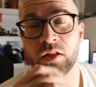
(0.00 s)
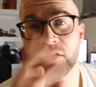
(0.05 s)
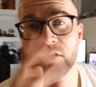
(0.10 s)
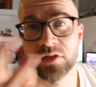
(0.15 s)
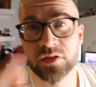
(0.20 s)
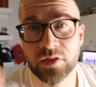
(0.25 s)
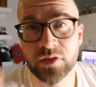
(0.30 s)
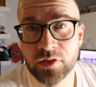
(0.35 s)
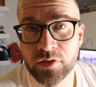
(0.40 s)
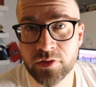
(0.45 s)

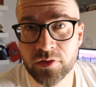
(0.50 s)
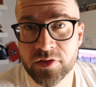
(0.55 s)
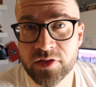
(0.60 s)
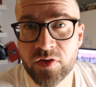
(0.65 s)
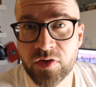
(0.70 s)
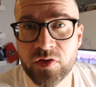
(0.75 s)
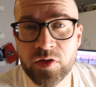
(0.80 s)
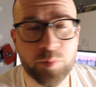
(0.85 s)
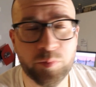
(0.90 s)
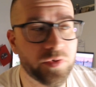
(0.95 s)
listen,
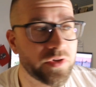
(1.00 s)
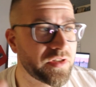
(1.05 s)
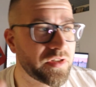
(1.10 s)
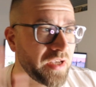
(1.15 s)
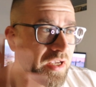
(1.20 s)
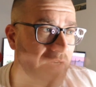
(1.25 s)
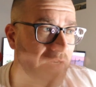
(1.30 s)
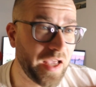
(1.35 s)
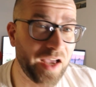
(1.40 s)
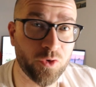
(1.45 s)

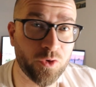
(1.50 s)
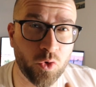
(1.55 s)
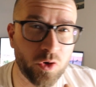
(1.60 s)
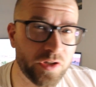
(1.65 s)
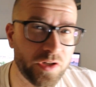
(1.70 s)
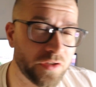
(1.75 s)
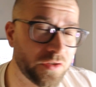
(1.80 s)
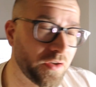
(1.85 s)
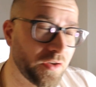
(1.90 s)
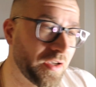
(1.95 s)
70%,
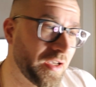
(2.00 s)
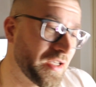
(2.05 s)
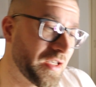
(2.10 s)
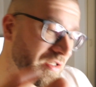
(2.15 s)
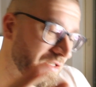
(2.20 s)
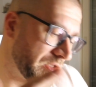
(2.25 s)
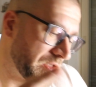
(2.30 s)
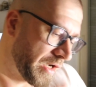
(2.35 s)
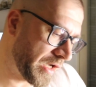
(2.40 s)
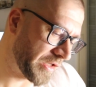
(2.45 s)
according to
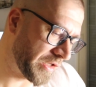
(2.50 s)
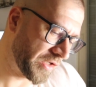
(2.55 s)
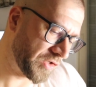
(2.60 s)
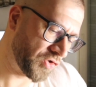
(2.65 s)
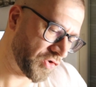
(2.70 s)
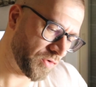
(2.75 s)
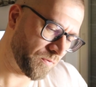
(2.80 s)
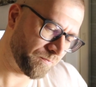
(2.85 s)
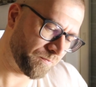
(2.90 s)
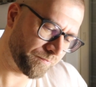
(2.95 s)
his
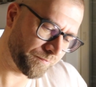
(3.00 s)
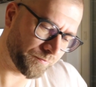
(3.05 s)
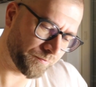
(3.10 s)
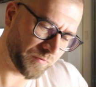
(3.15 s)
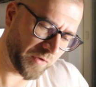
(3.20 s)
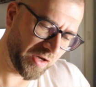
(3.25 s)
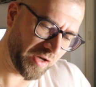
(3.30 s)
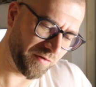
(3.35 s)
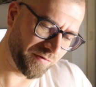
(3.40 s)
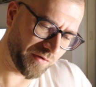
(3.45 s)
knowledge,
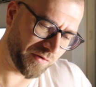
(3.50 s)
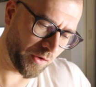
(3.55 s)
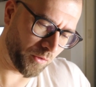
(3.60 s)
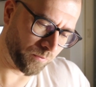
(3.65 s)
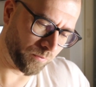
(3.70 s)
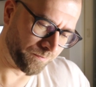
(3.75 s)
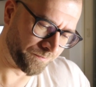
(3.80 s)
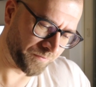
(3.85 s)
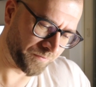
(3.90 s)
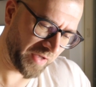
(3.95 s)

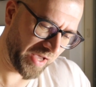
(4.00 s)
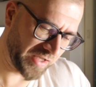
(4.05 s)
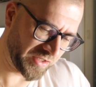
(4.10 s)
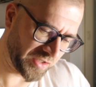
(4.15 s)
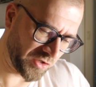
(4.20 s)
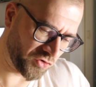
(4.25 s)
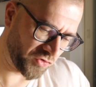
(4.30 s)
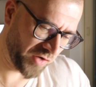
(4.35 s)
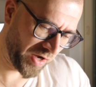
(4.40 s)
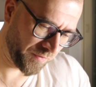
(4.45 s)
info,
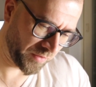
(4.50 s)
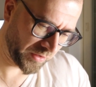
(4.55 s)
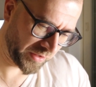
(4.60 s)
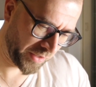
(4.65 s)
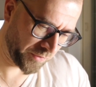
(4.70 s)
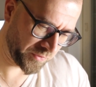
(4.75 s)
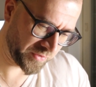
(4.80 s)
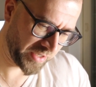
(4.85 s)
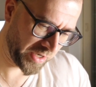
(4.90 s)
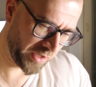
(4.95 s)
hasn't traveled
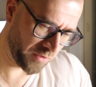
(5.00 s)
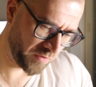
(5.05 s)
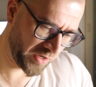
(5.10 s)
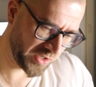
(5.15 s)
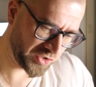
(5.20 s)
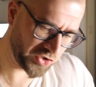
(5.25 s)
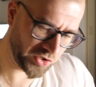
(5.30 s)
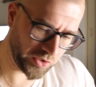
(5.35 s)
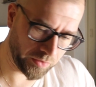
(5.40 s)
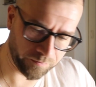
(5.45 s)
outside
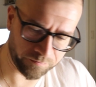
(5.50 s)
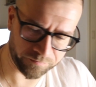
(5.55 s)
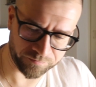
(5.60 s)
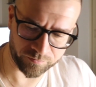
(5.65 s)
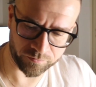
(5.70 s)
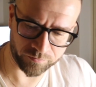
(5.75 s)
Russia.